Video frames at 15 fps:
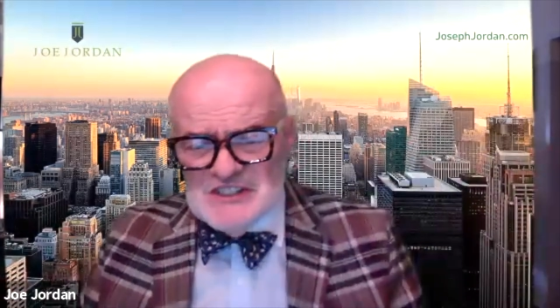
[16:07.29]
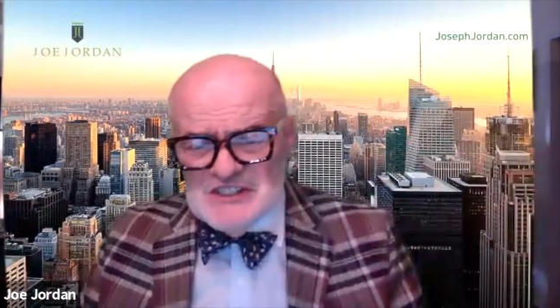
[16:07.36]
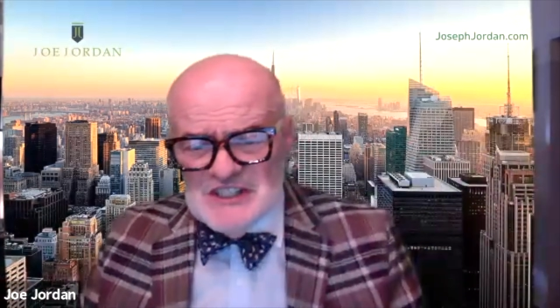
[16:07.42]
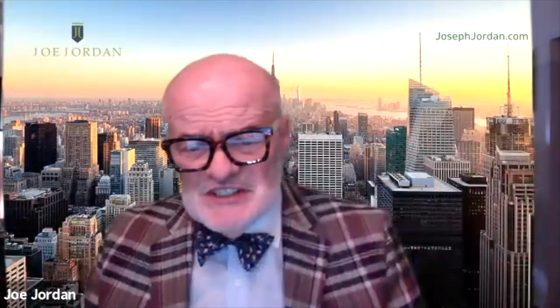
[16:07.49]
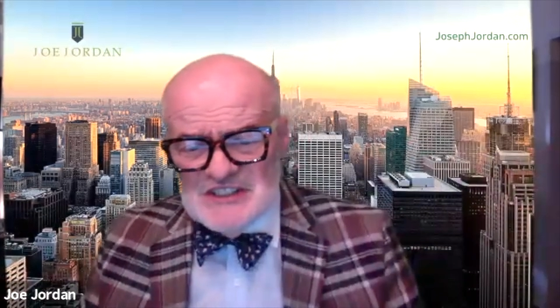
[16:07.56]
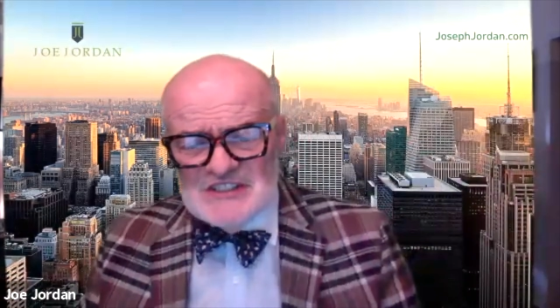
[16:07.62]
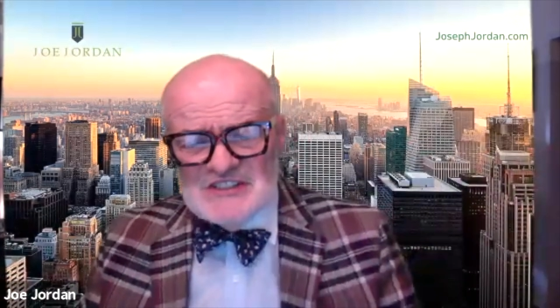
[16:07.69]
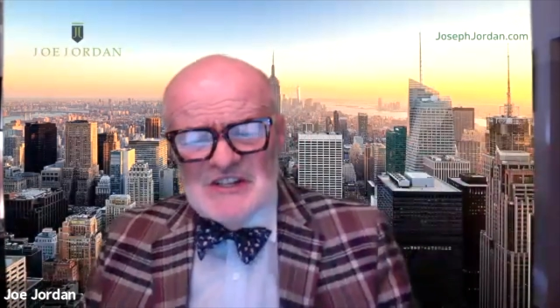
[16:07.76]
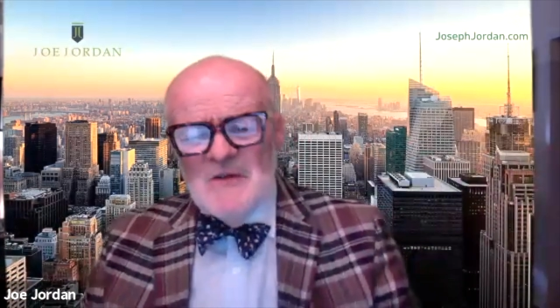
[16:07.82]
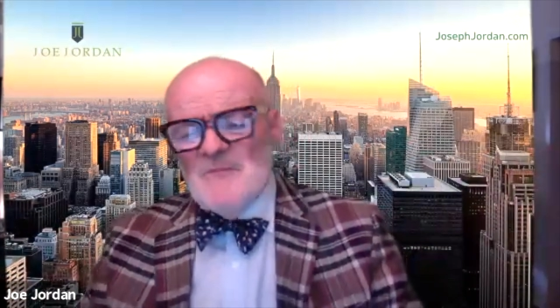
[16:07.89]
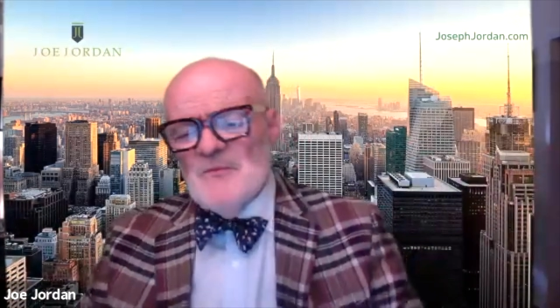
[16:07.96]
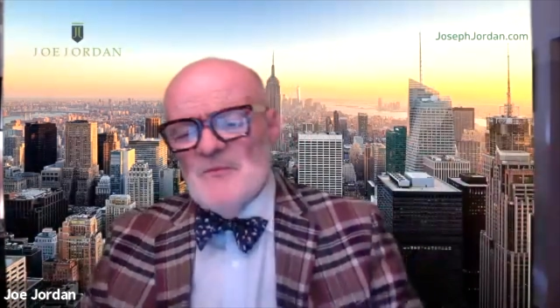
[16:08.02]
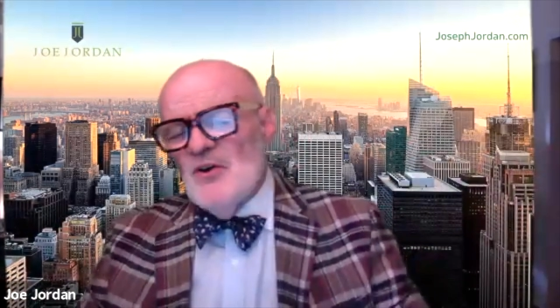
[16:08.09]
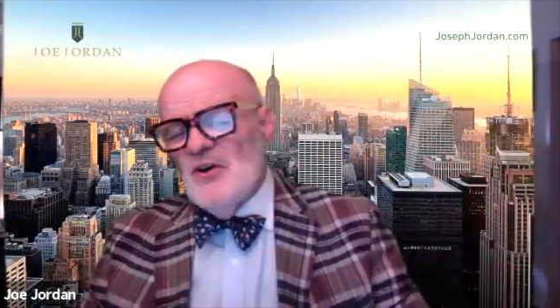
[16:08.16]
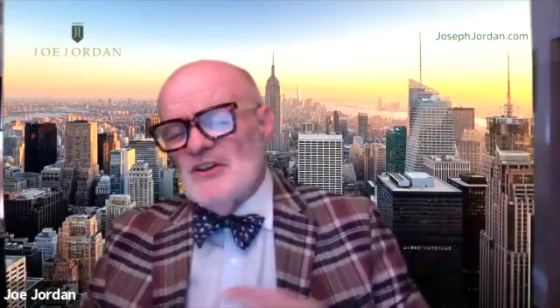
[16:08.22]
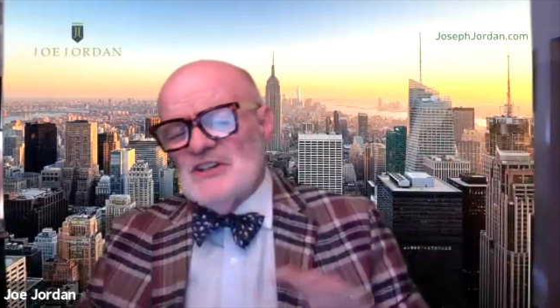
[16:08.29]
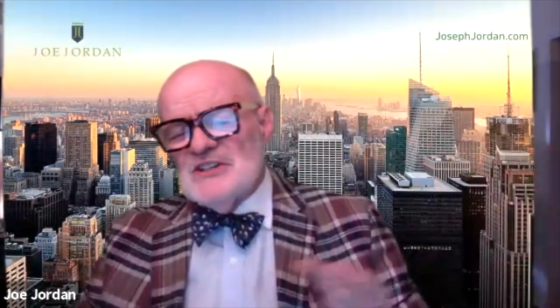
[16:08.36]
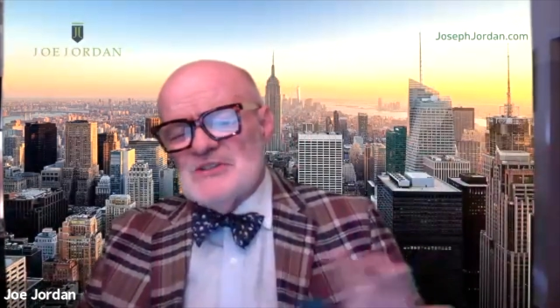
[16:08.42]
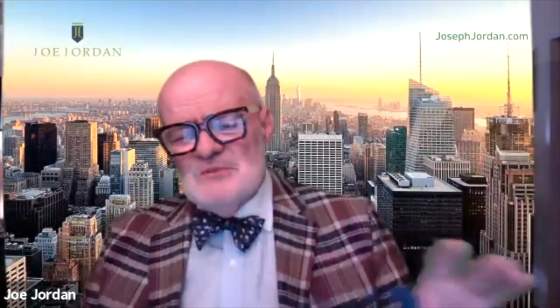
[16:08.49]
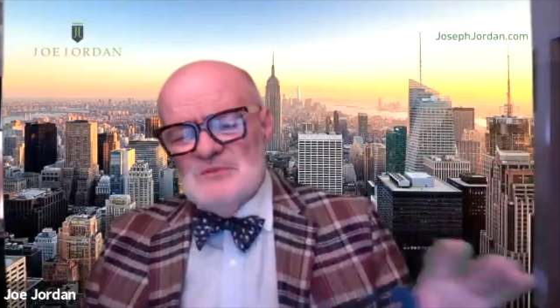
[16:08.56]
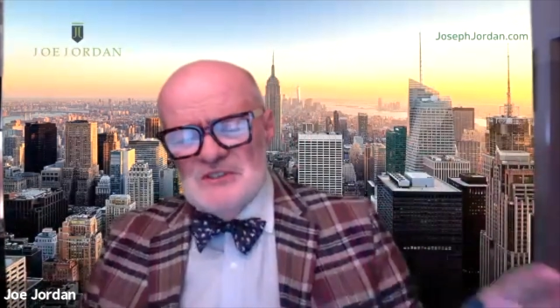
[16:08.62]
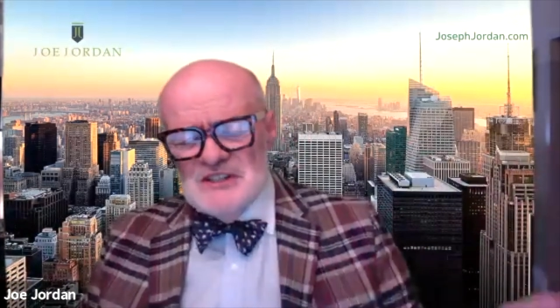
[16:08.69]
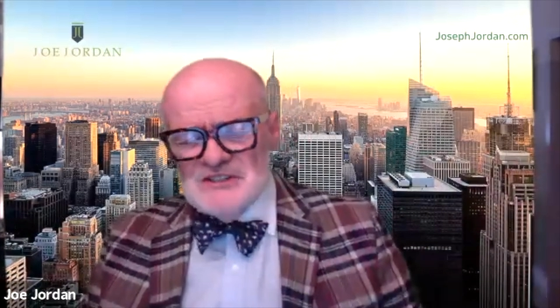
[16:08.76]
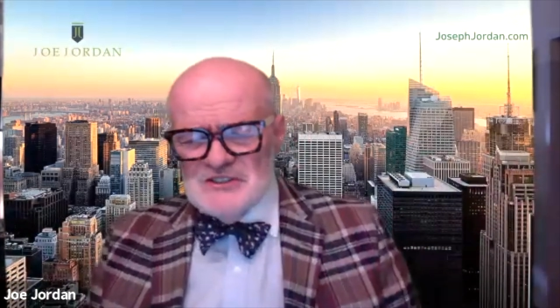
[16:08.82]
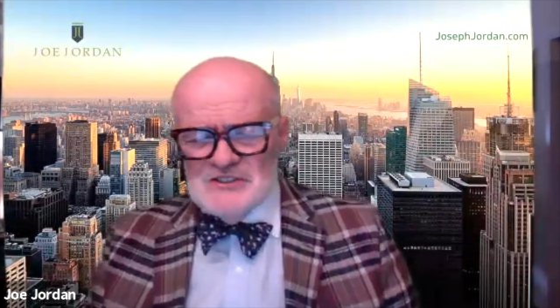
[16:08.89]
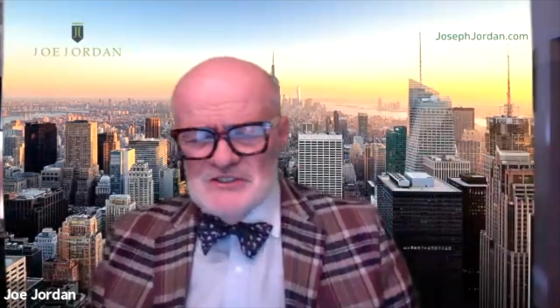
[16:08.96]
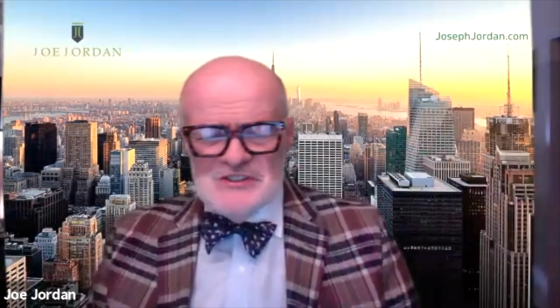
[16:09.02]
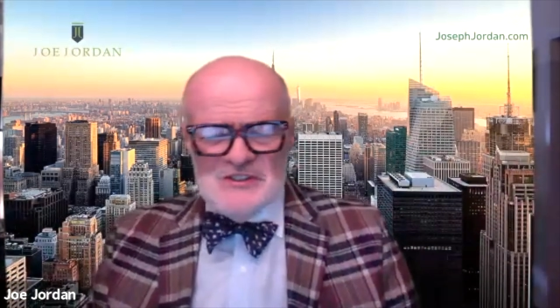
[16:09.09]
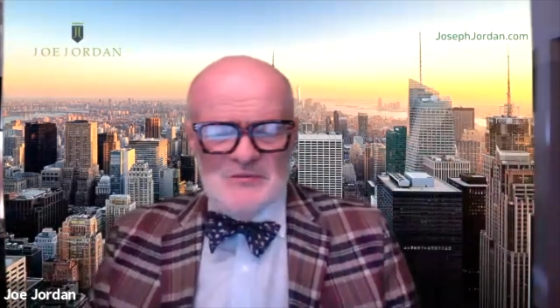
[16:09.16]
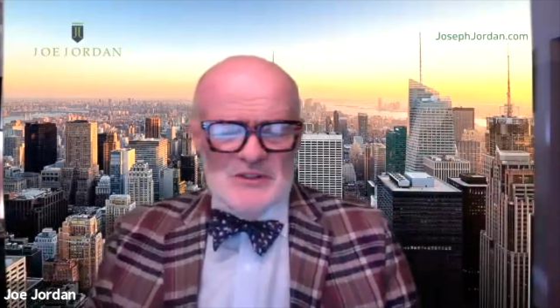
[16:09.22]
60s. All these
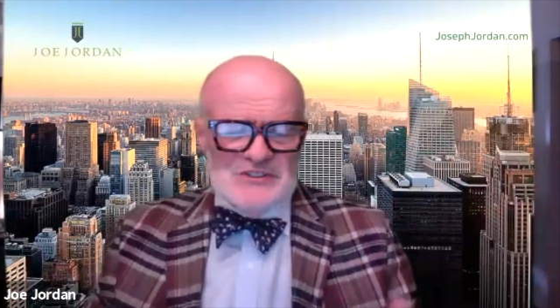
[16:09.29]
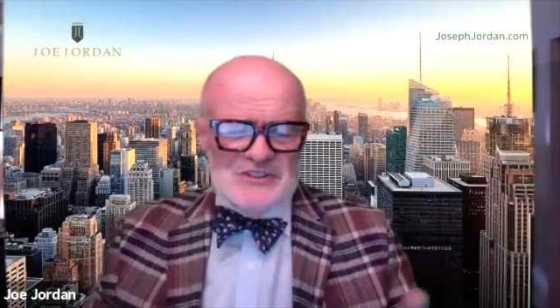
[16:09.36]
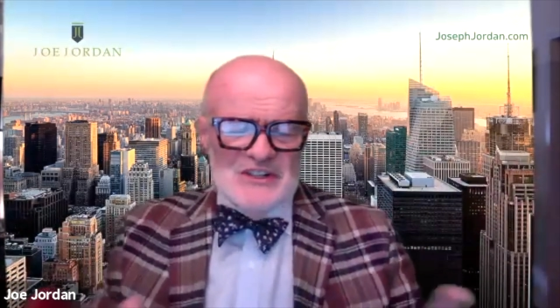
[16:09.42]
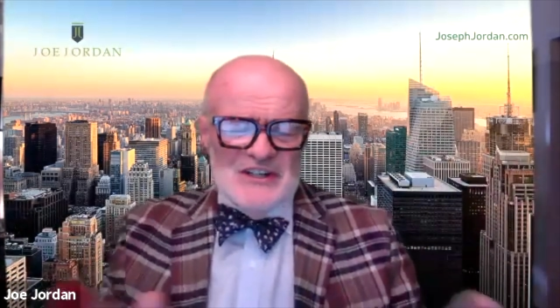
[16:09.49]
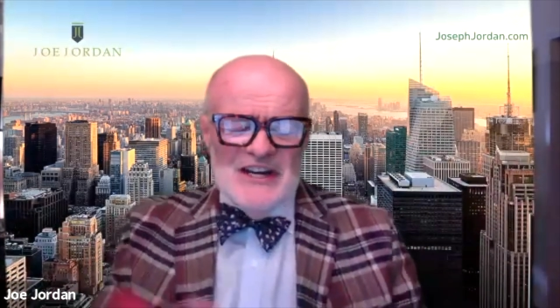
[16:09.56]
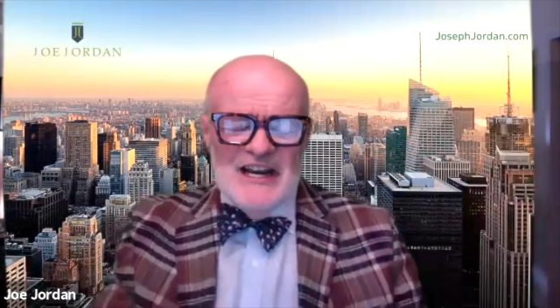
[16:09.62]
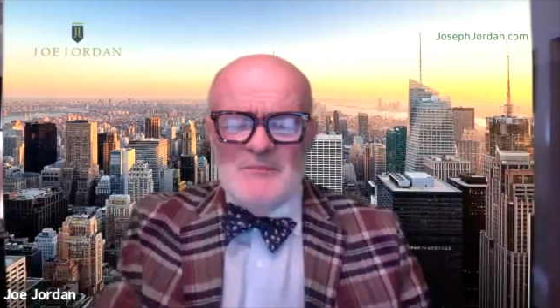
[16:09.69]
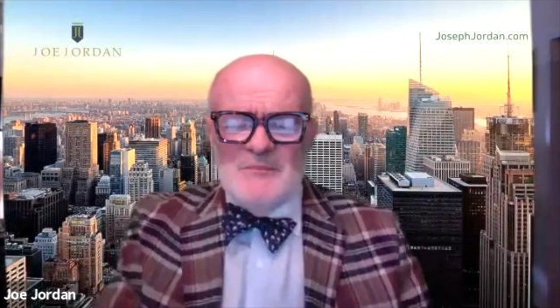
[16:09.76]
predictions of what's going to